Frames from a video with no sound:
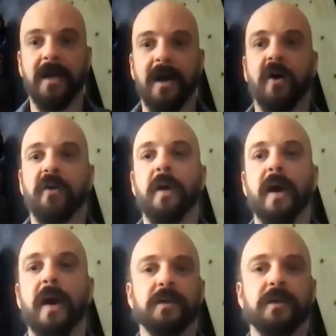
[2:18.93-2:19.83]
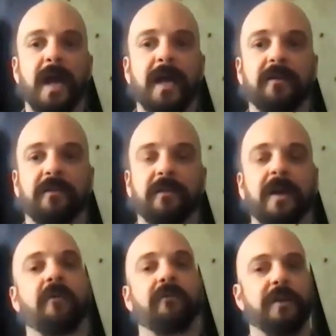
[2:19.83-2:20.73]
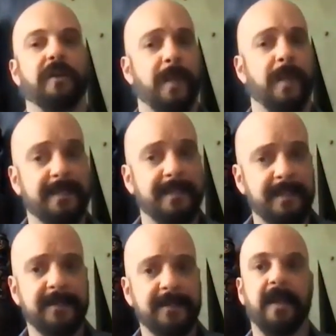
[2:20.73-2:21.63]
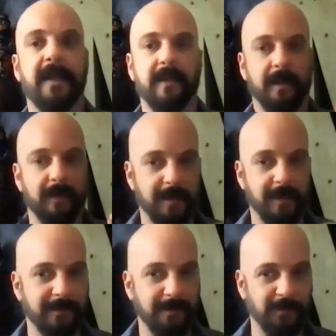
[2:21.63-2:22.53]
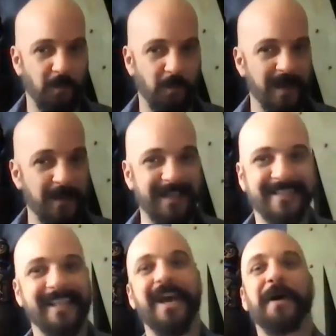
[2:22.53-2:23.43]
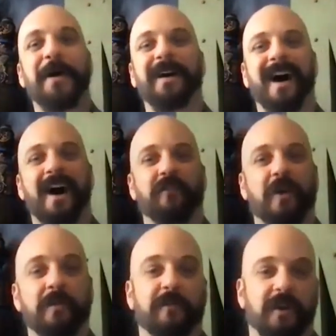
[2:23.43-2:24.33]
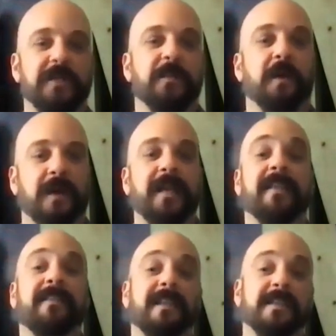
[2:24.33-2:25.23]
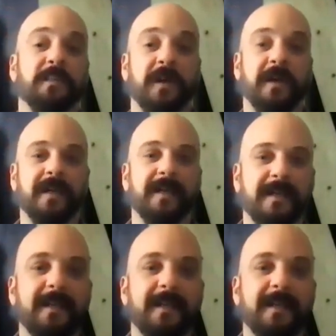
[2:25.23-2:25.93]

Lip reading: Although I do kind of cover the bases, like the what you need to know from the first book in this book.